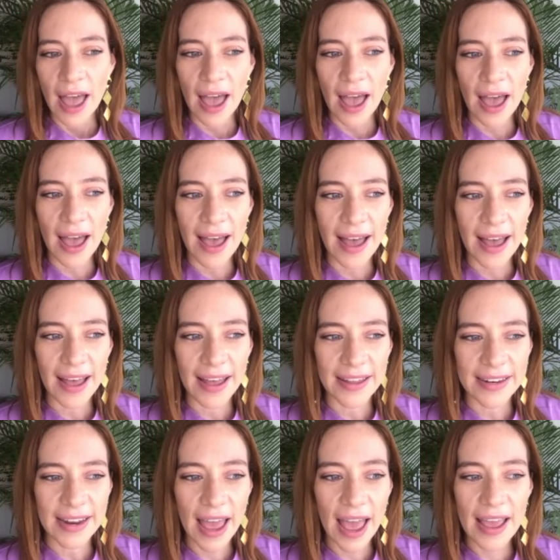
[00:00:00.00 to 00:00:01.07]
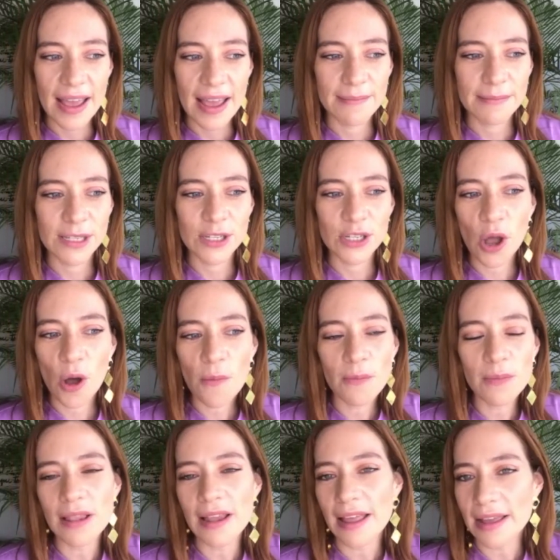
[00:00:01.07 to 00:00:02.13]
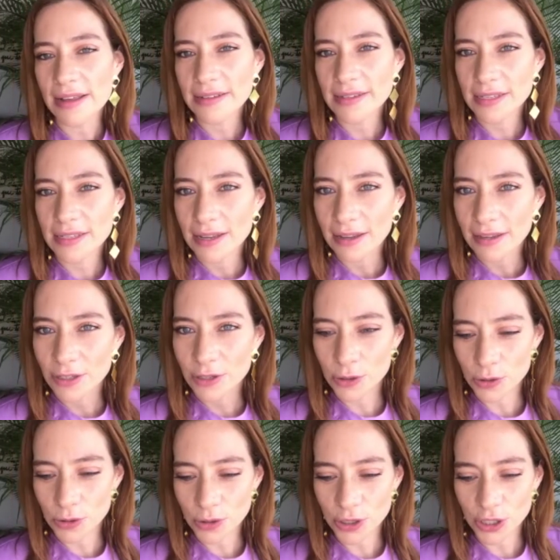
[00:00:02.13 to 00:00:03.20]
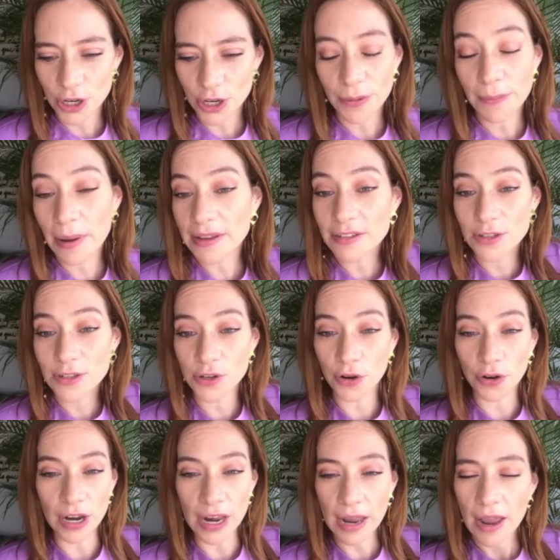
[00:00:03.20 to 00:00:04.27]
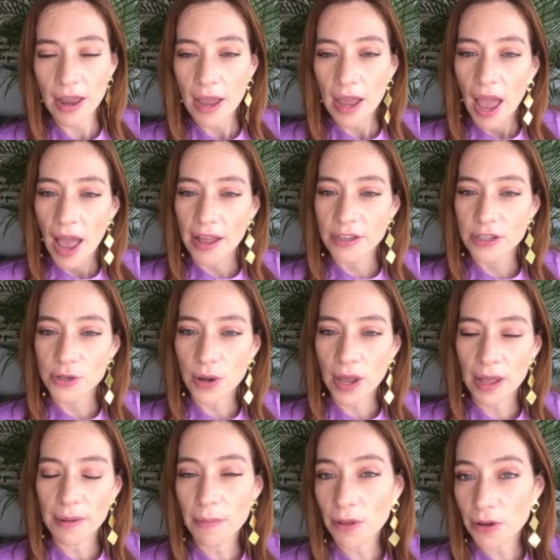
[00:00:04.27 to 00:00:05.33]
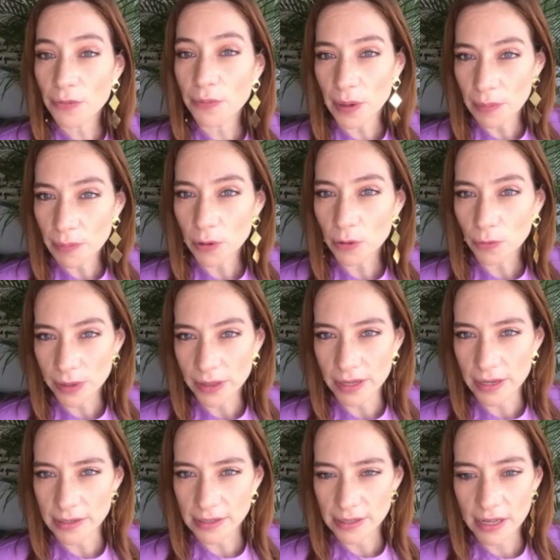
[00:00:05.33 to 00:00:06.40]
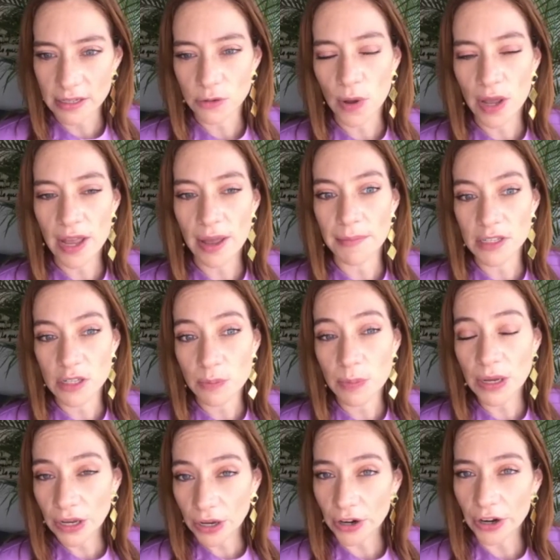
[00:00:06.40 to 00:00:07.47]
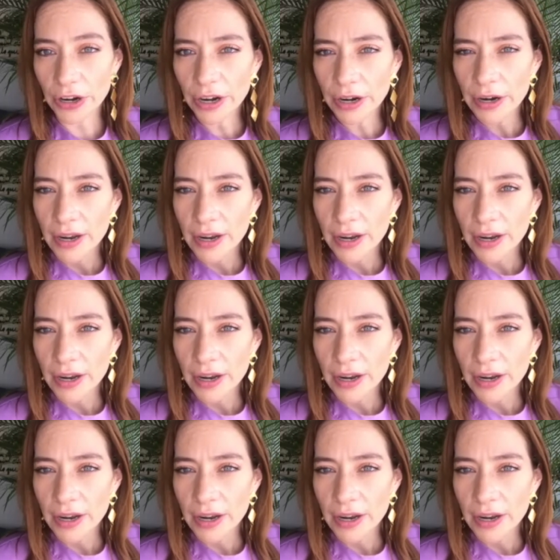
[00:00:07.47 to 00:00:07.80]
And I am so blessed to share my story and to help other people with this. That's why I'm a speaker.